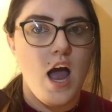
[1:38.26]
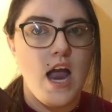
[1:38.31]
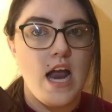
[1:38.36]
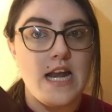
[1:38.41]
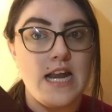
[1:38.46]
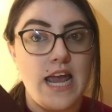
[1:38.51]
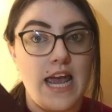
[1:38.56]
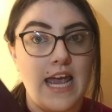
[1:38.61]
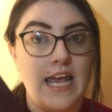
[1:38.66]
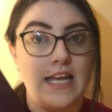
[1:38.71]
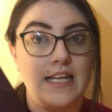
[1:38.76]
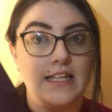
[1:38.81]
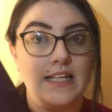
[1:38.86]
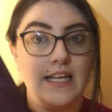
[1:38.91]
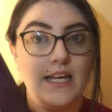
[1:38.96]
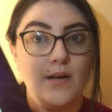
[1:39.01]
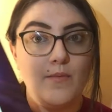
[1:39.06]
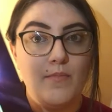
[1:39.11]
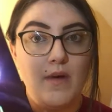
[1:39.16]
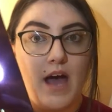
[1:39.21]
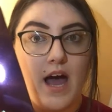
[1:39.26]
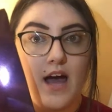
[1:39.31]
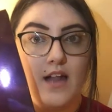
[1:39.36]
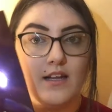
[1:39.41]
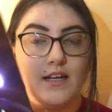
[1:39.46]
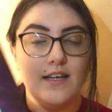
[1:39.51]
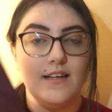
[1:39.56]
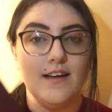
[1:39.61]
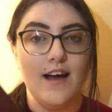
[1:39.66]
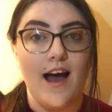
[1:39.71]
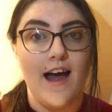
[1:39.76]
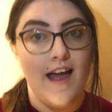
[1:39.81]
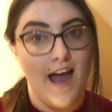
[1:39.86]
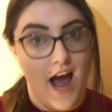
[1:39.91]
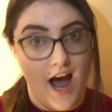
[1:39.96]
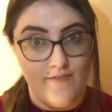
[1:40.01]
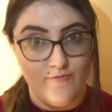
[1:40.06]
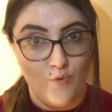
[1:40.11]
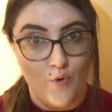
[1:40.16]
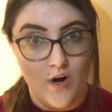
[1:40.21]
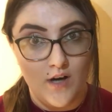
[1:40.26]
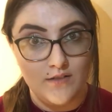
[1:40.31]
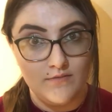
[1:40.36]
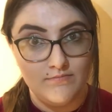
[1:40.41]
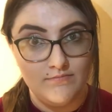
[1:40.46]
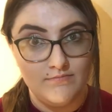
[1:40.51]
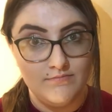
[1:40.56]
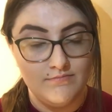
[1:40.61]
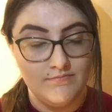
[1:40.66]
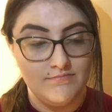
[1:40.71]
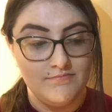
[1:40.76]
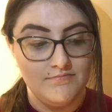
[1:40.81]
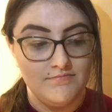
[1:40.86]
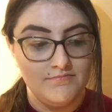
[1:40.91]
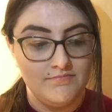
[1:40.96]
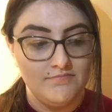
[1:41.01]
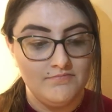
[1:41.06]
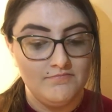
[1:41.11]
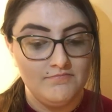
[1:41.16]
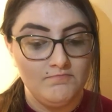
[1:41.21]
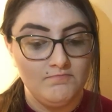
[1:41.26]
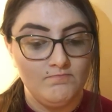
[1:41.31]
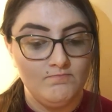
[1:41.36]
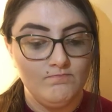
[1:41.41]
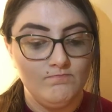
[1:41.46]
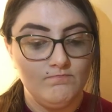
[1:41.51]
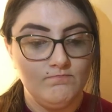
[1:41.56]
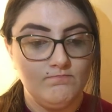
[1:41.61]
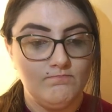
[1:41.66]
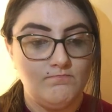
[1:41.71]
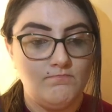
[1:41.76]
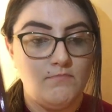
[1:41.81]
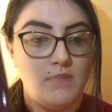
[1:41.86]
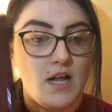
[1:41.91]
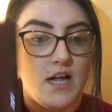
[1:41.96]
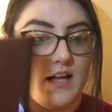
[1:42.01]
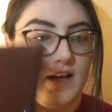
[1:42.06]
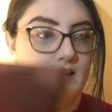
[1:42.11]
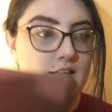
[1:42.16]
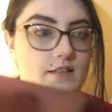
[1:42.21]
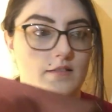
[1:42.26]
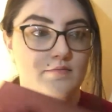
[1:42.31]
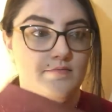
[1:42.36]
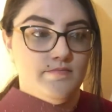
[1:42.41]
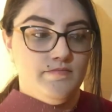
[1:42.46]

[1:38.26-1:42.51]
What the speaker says: an alien palette. I have one, but